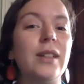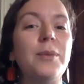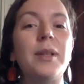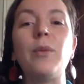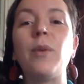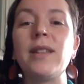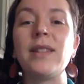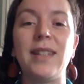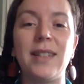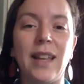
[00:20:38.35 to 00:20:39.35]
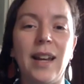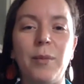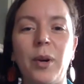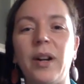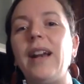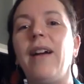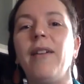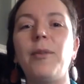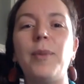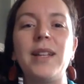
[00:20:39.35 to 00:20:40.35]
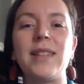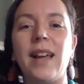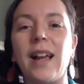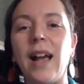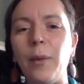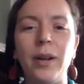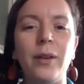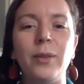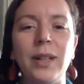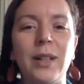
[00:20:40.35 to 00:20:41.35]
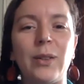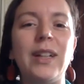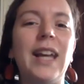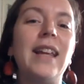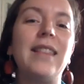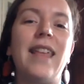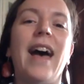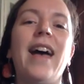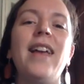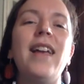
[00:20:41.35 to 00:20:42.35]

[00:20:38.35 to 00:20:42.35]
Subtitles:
Nobody wants this anymore. And now everybody's like, I want to recreate that.